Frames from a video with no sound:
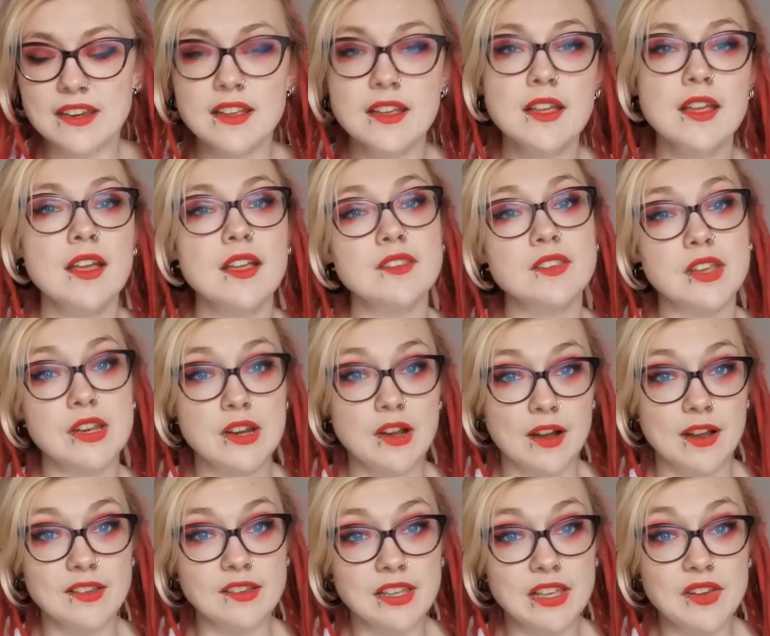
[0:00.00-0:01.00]
to
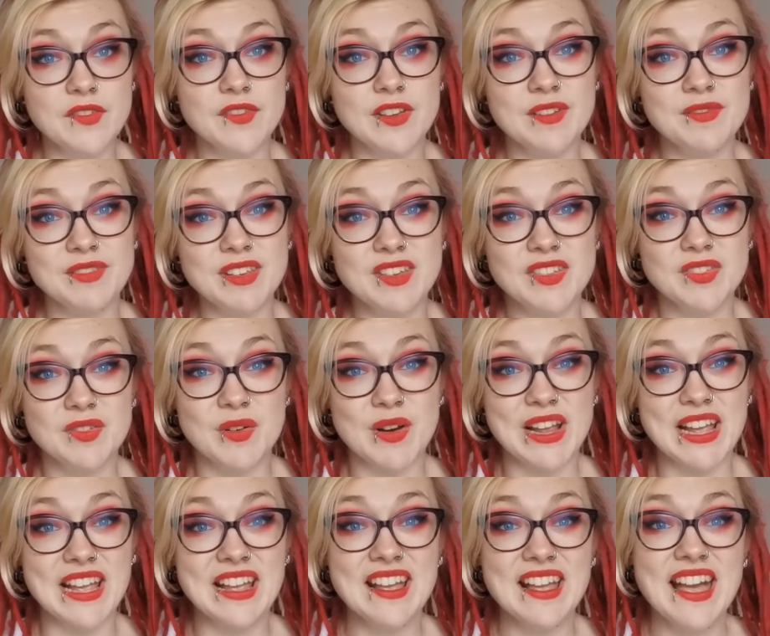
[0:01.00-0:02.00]

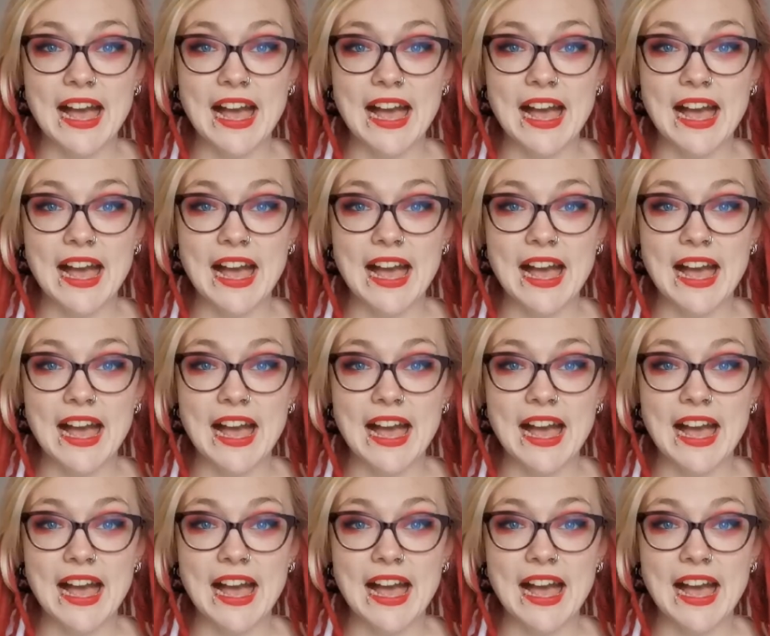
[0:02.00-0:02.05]
1953,